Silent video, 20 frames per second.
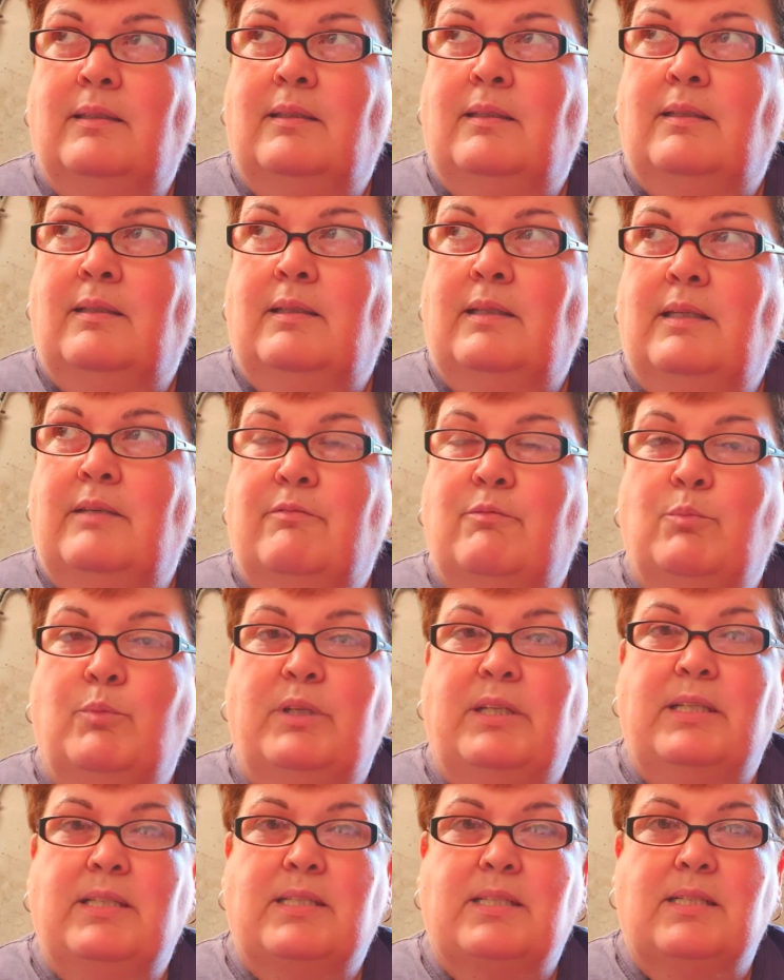even when
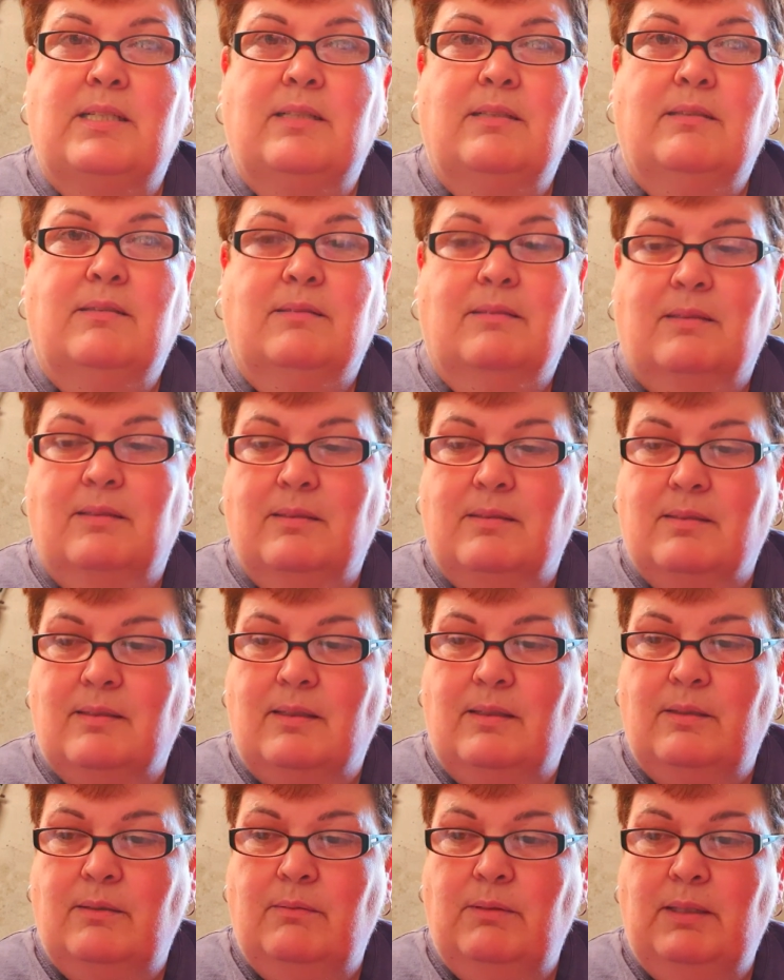it's dark.
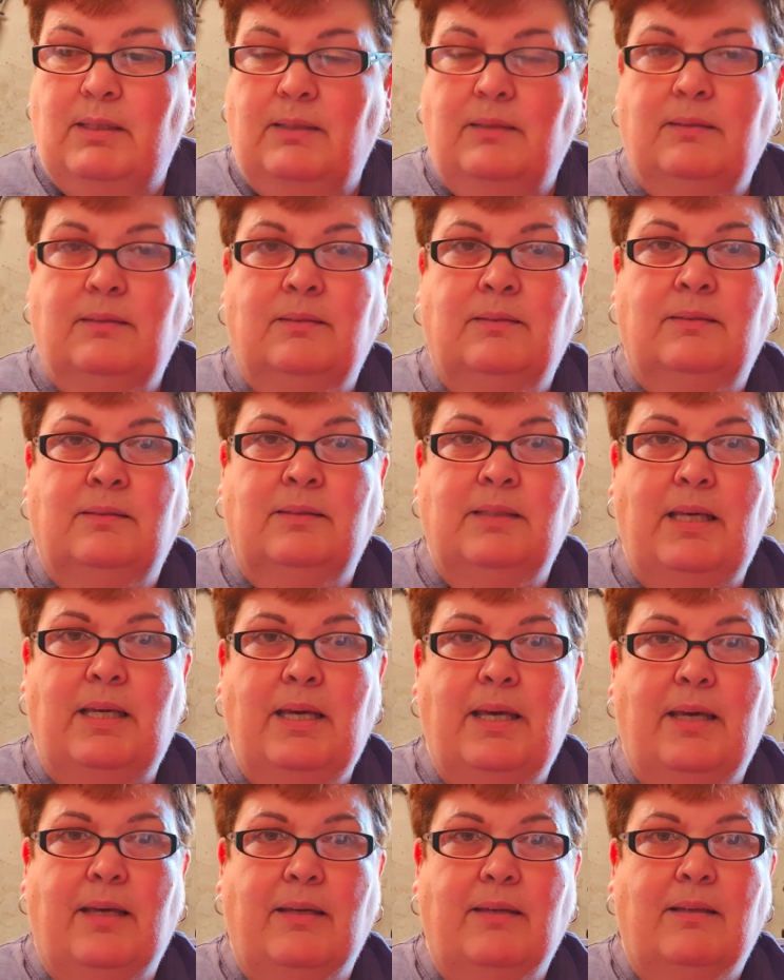So yeah,
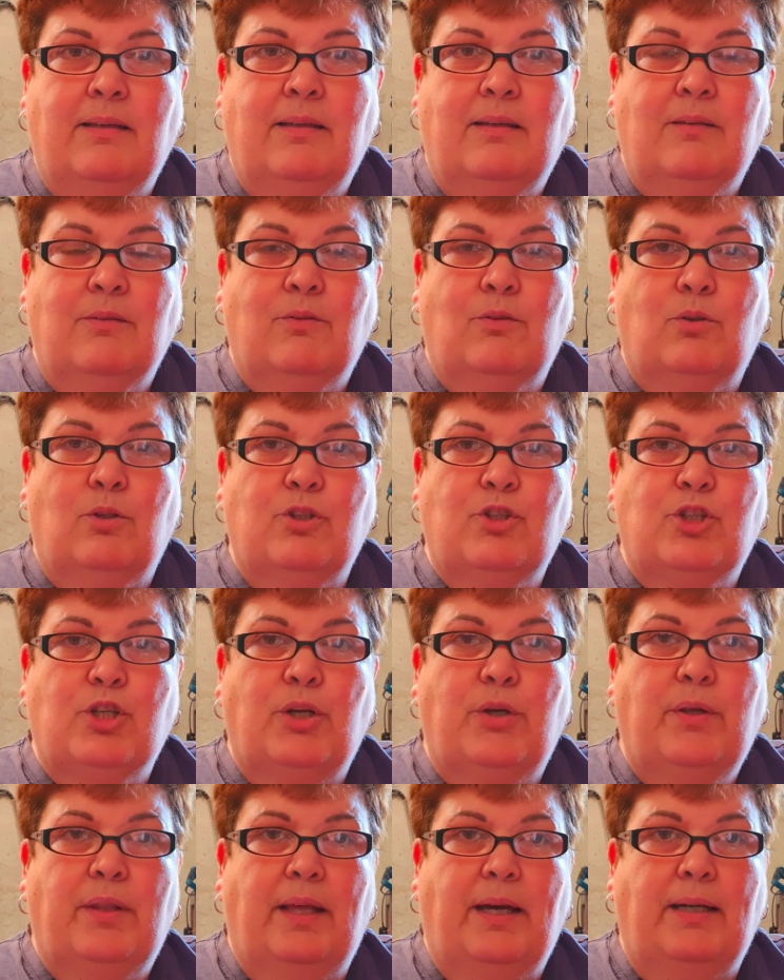thought I'd show
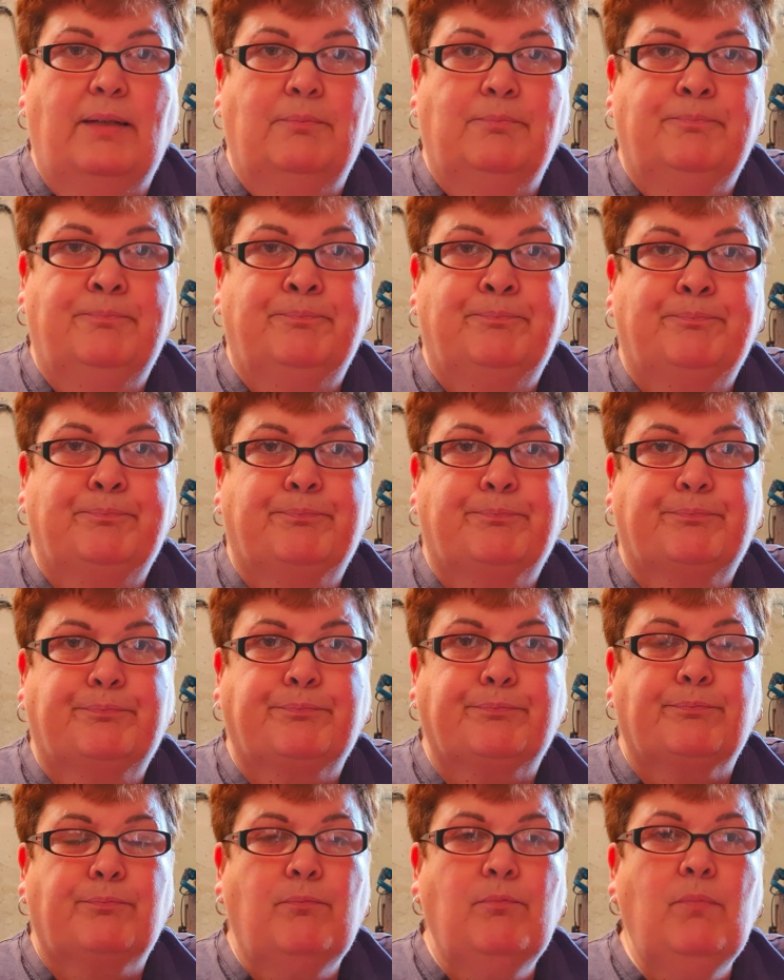you that.
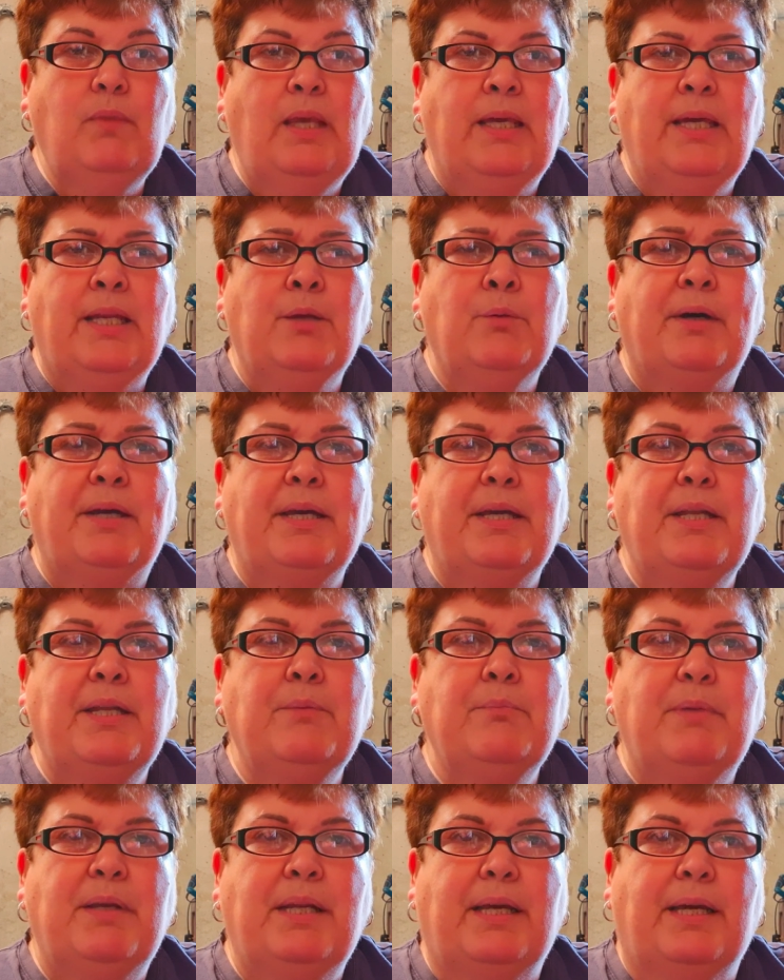Anyway, in a
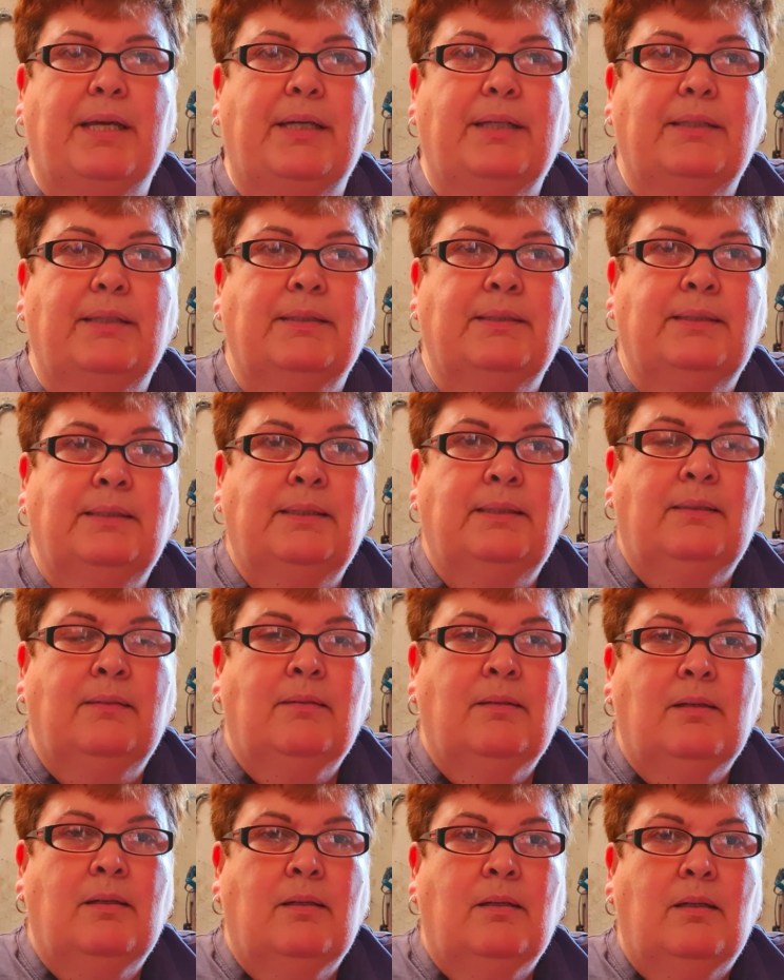minute,
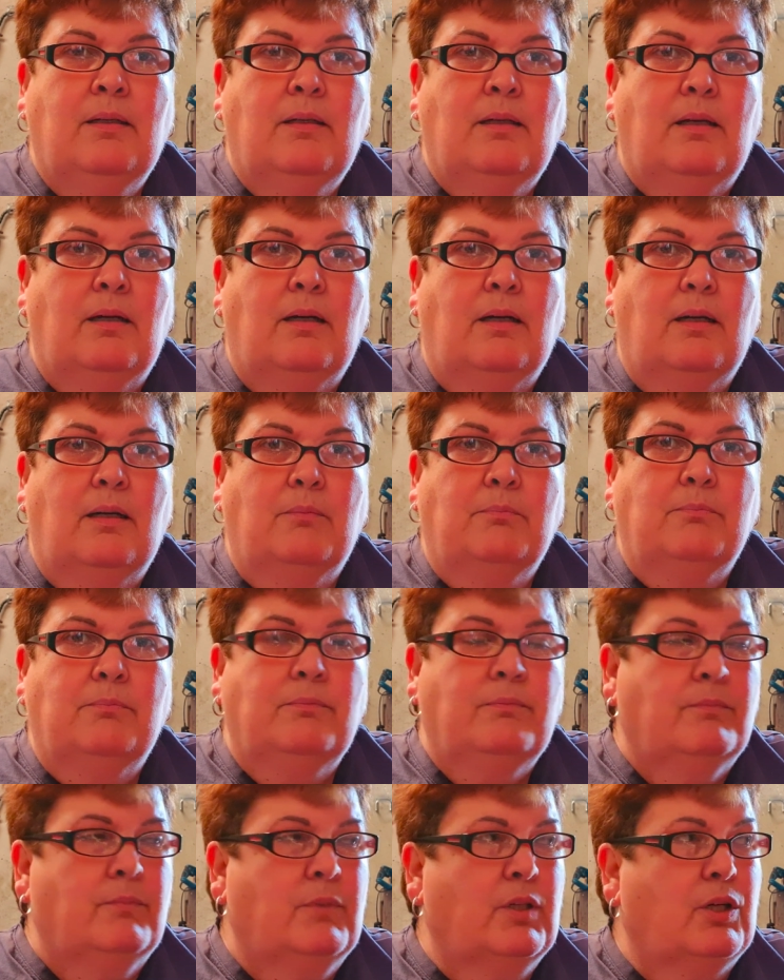
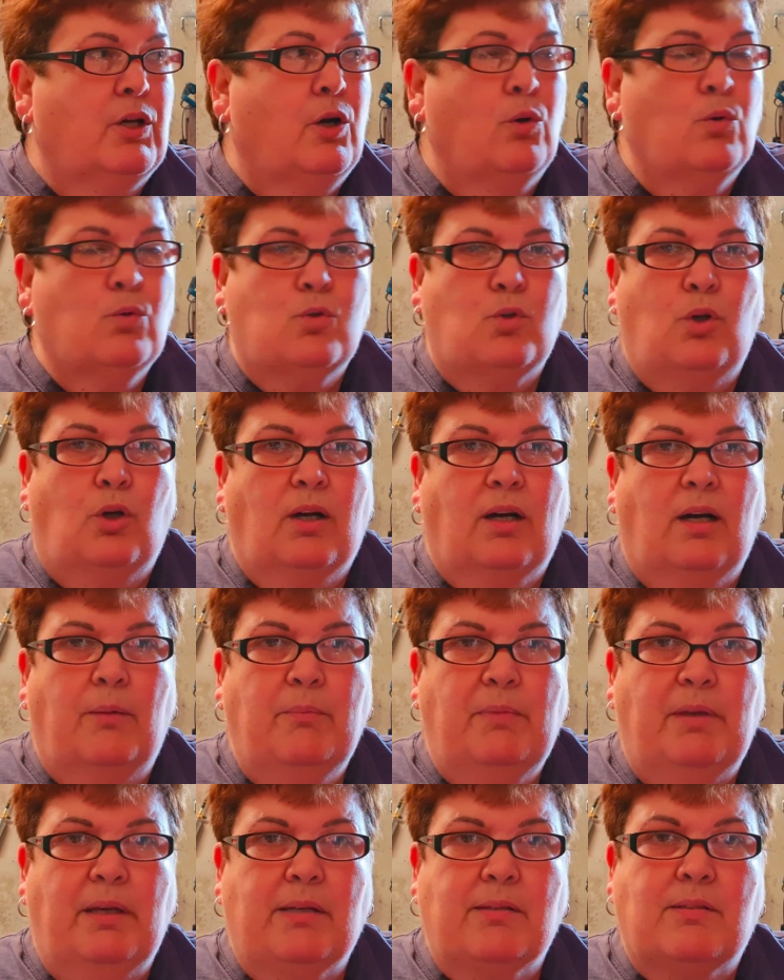the coal's not come
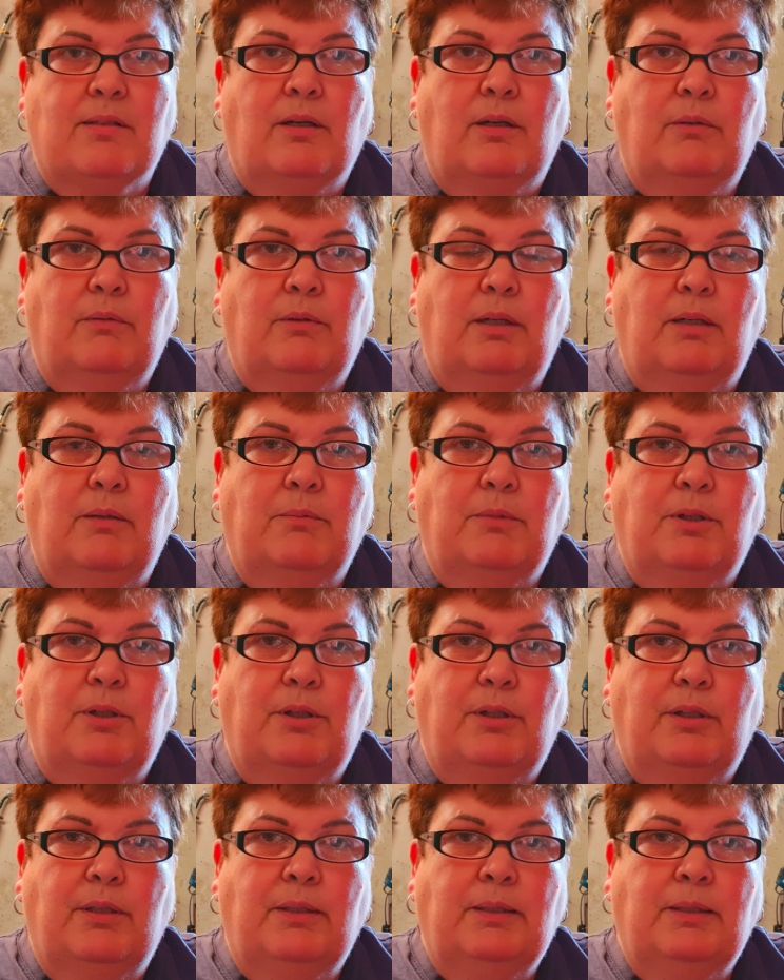yet, so I'm gonna